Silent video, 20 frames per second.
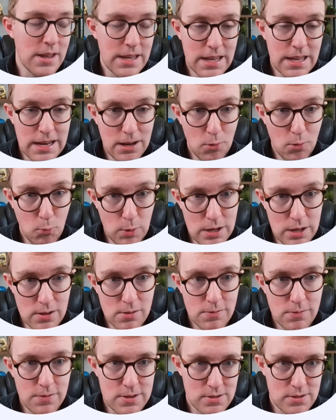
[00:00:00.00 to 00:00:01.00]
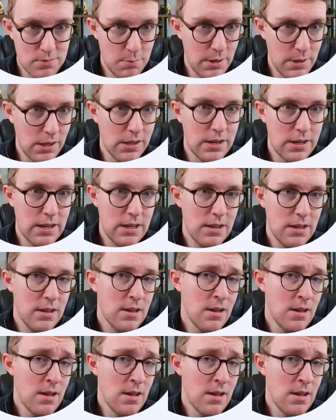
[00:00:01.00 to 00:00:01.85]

getting real visibility.